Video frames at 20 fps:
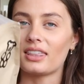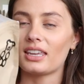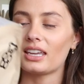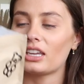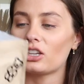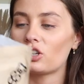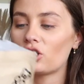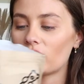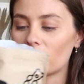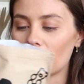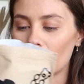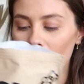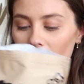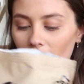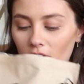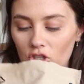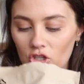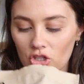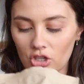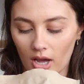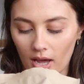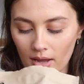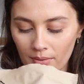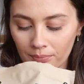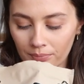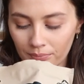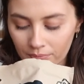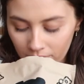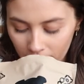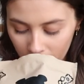I think it's just a mixture.
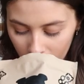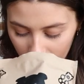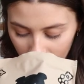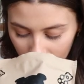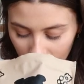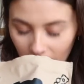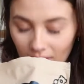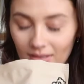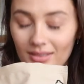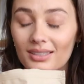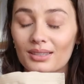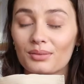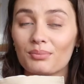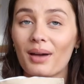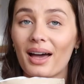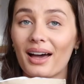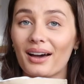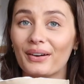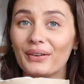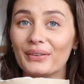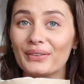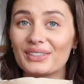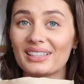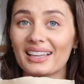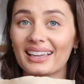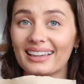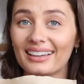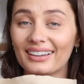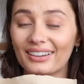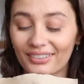Smells
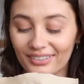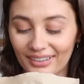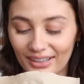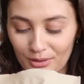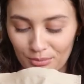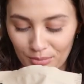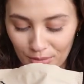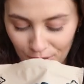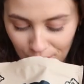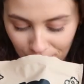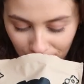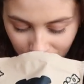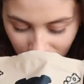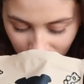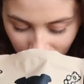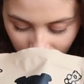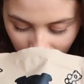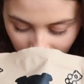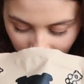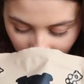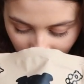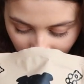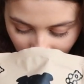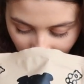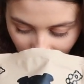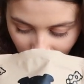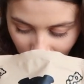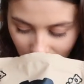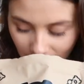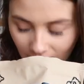incredible.
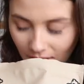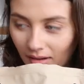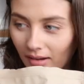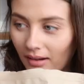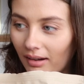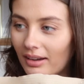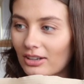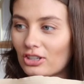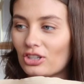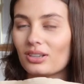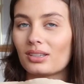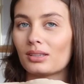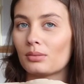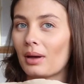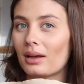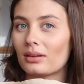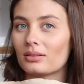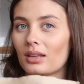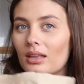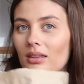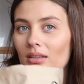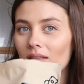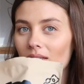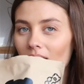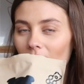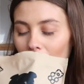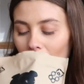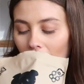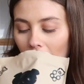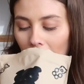Oh, it just smells like the
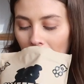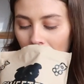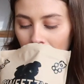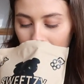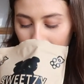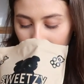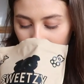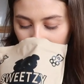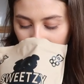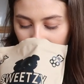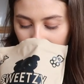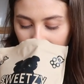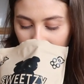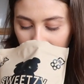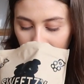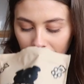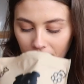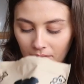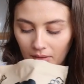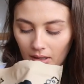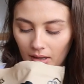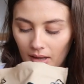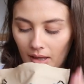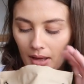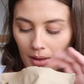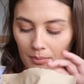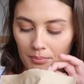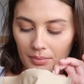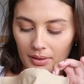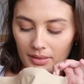cinema.
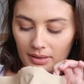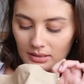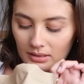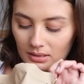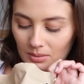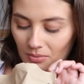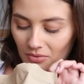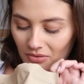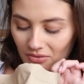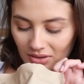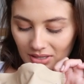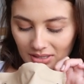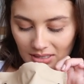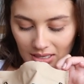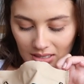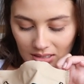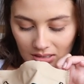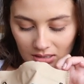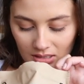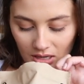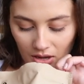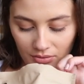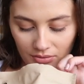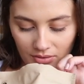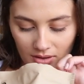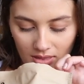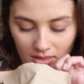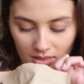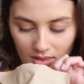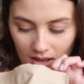But there's some fizzy stuff
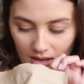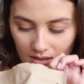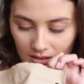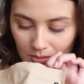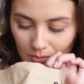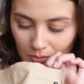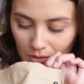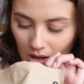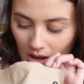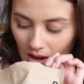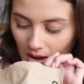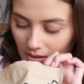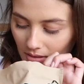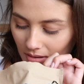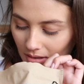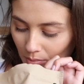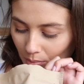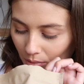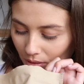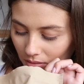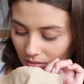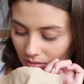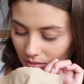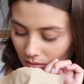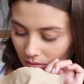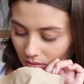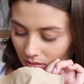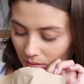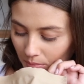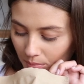in there, some cola
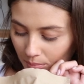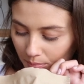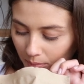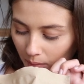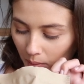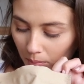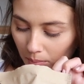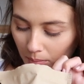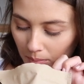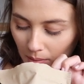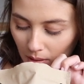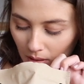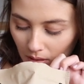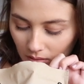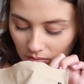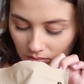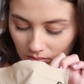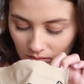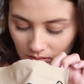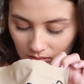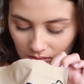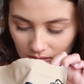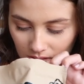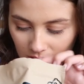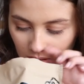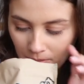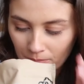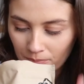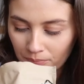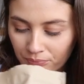bottles, some
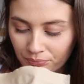bonbons.